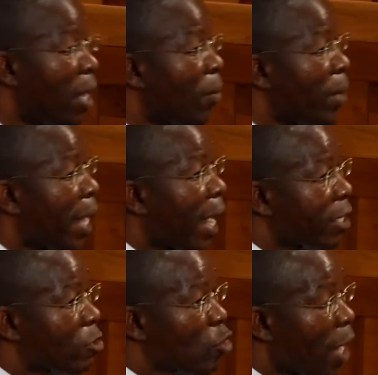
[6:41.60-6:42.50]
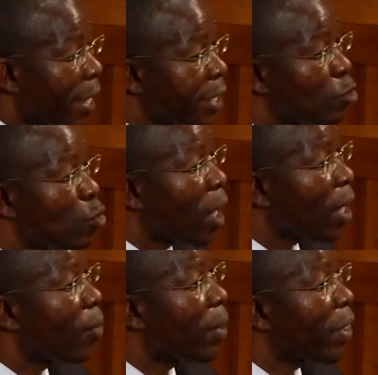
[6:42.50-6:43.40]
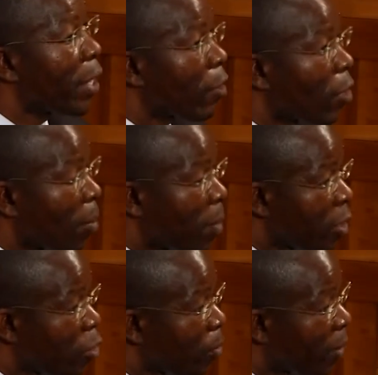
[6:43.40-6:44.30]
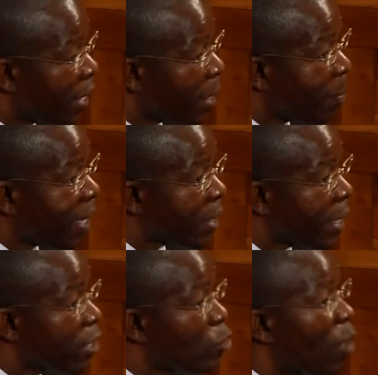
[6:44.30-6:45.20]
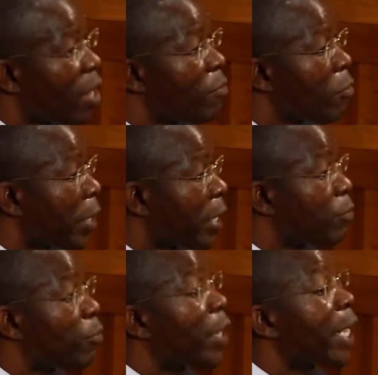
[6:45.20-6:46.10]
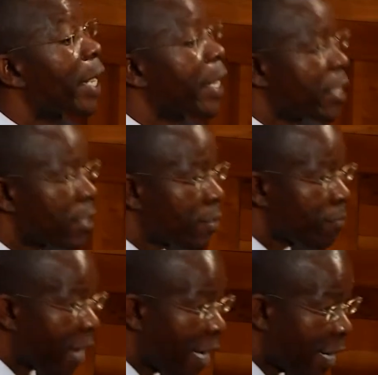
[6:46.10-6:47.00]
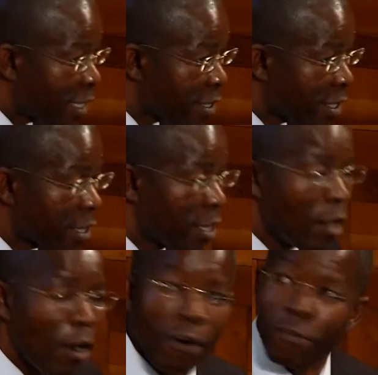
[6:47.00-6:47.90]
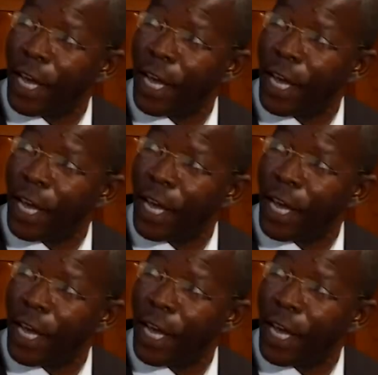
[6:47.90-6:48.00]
we are trying to work with, in collaboration with other partners to advocate for increased financing of